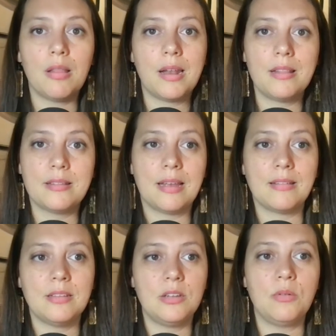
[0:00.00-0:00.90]
A lot of this
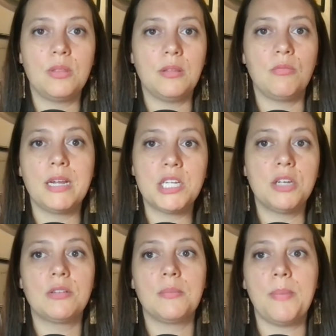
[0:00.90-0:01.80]
has to do with the
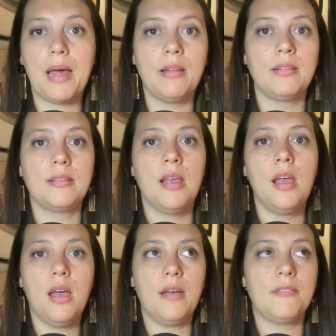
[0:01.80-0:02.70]
ratios and balance
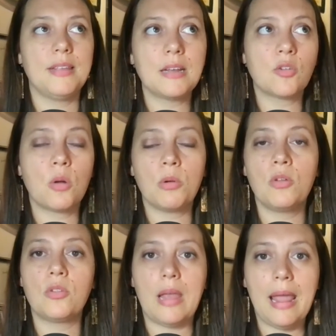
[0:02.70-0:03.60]
of sex
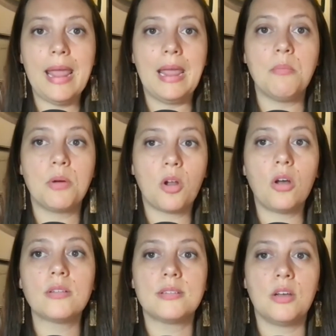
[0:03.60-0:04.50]
hormones, but
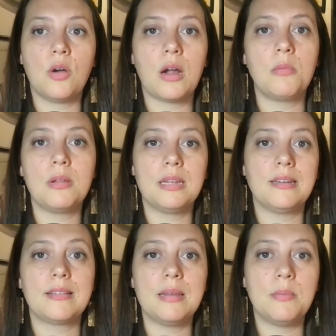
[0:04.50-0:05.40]
also our
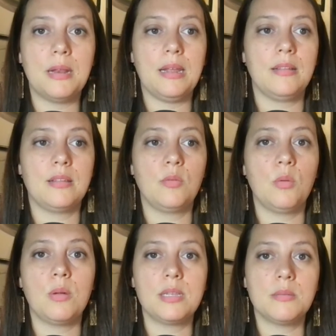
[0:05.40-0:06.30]
ability to sleep at night. So
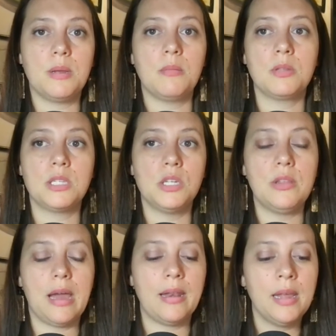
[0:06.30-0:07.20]
we want to be able to do
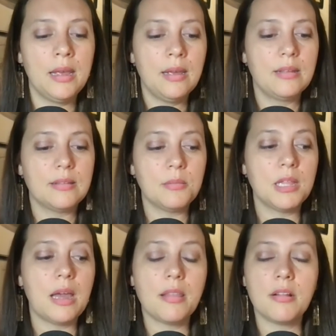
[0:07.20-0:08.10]
that. Some of
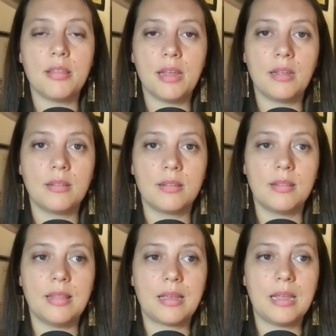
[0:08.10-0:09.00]
the other things
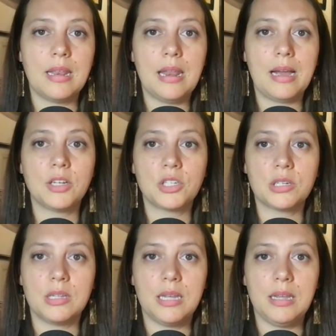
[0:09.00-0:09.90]
that can
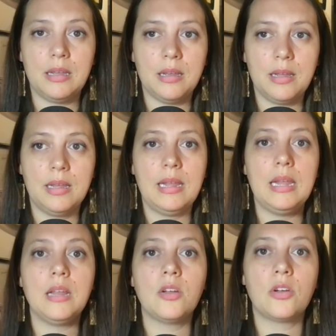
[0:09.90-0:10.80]
naturally
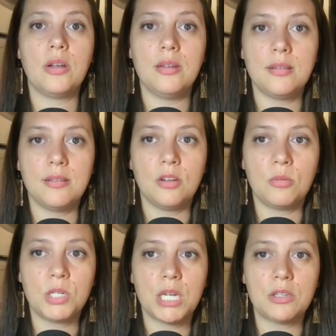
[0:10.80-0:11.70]
increase your
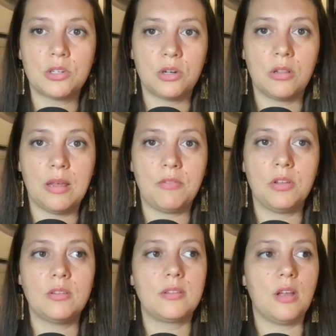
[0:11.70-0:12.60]
progesterone
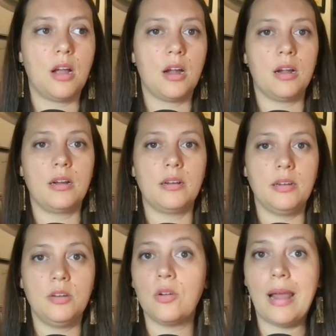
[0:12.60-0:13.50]
levels are,
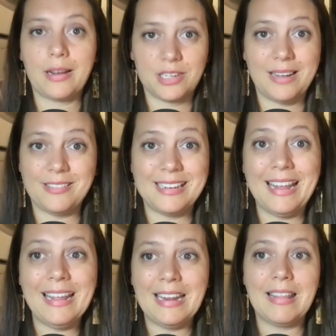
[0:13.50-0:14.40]
you don't actually have to
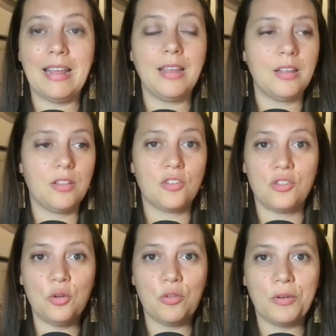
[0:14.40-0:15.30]
take anything. There's
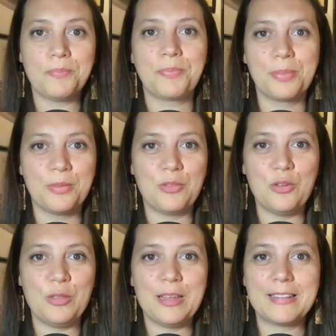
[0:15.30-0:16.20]
two of them,
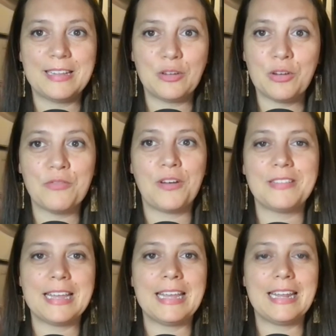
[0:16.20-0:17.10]
two things that don't involve
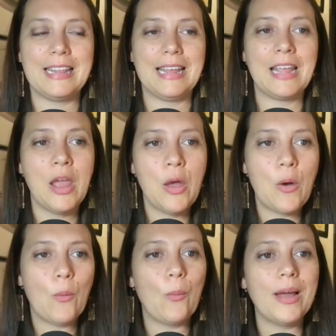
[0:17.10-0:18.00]
taking anything.
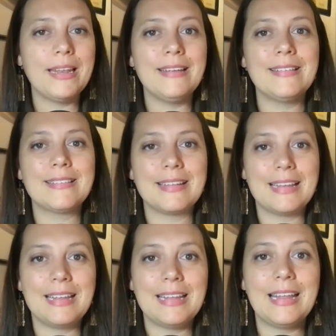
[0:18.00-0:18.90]
One is
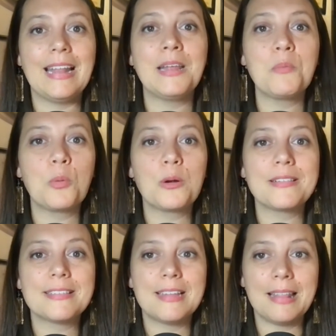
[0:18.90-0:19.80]
getting more
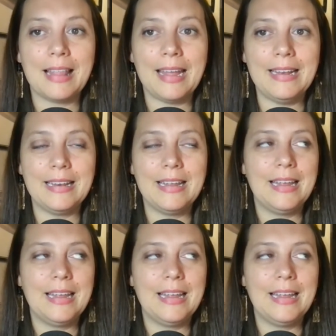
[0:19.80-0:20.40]
sunlight.